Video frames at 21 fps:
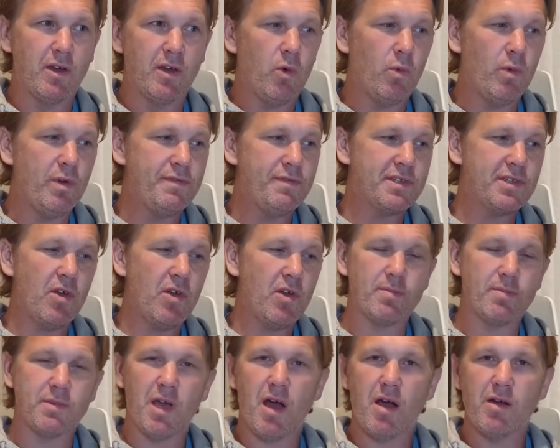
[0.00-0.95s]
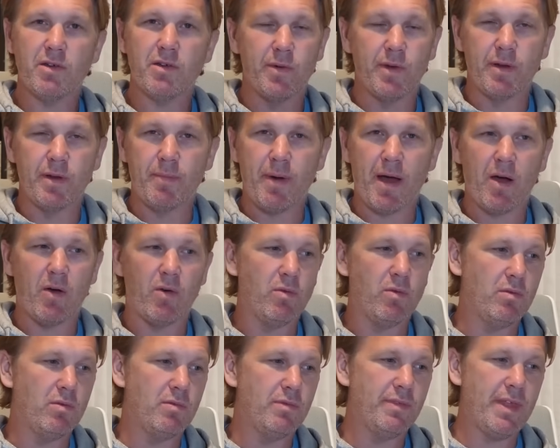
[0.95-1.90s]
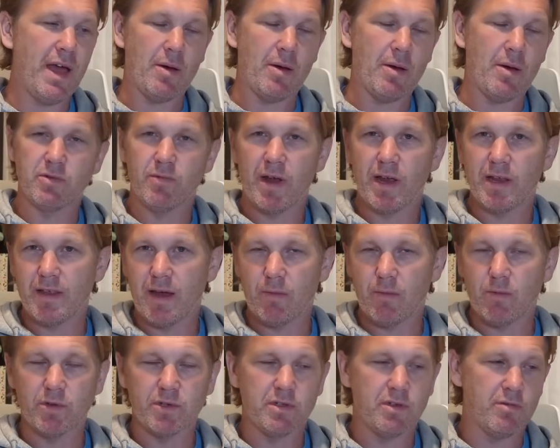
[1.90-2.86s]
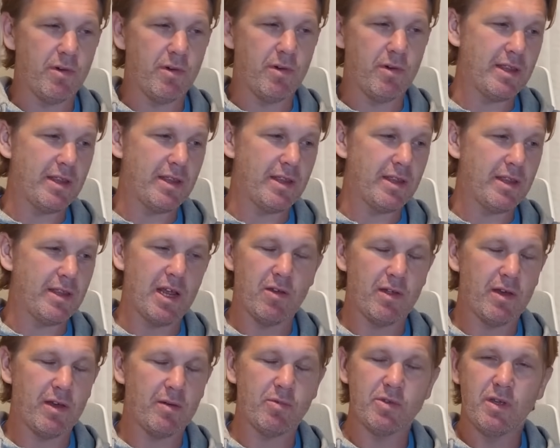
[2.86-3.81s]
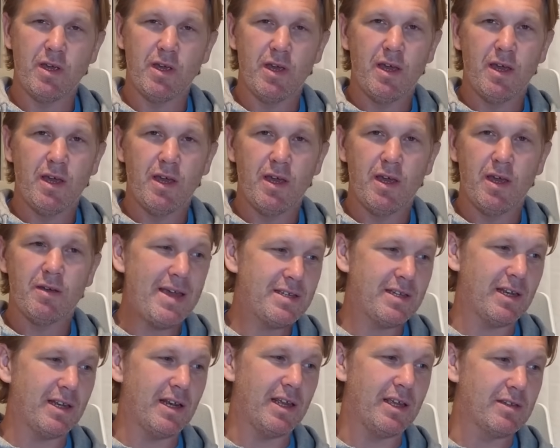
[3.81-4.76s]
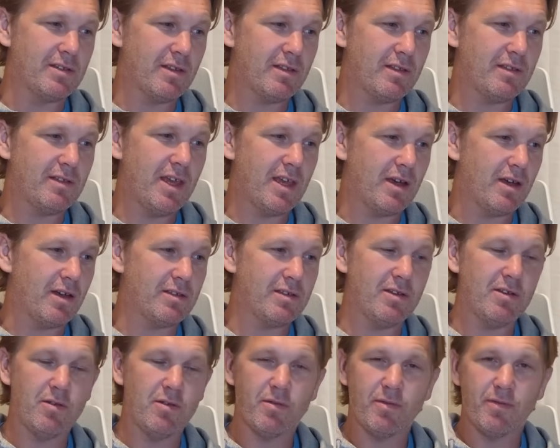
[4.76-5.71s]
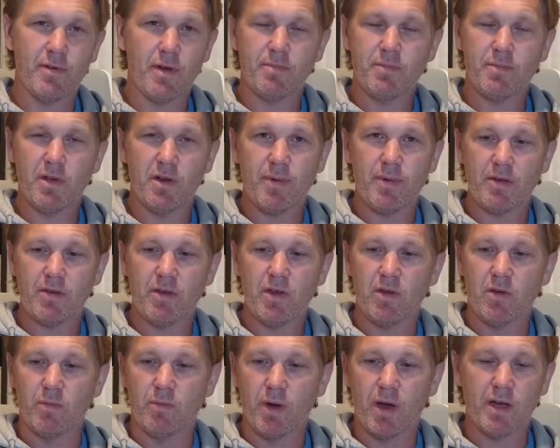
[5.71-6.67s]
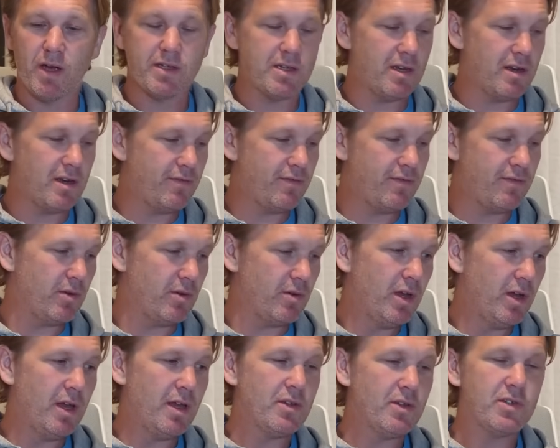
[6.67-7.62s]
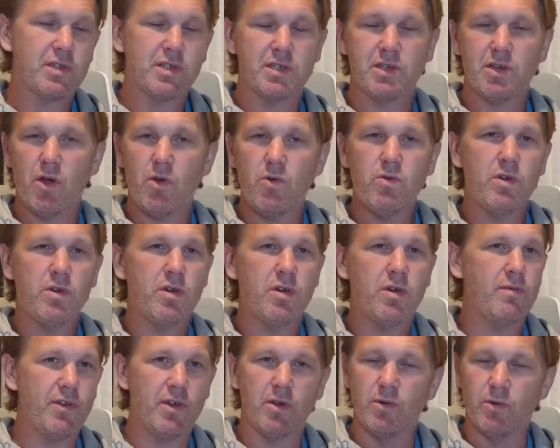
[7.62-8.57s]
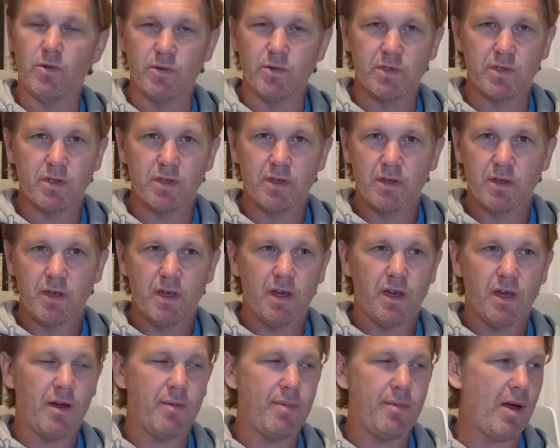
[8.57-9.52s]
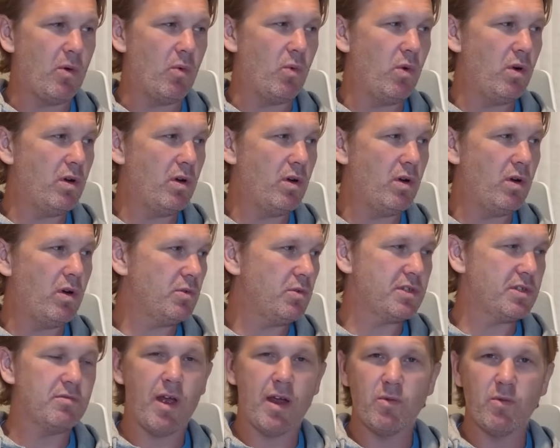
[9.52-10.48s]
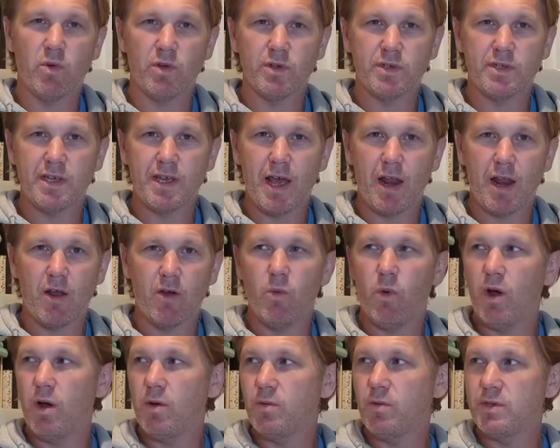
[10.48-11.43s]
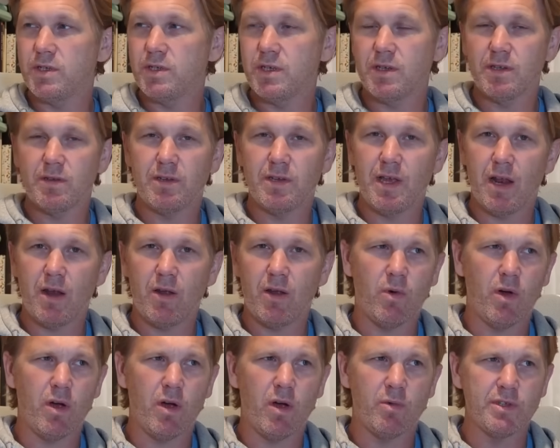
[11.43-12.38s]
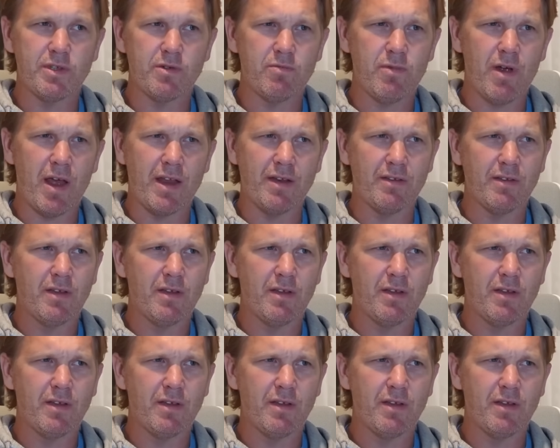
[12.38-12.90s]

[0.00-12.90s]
We've stopped arguing about that was a red, that wasn't a red, that was yellow, that was, basically, because I don't know about you, but I certainly feel so confused about what's a red, what's a yellow, why one's a yellow, why one's a red.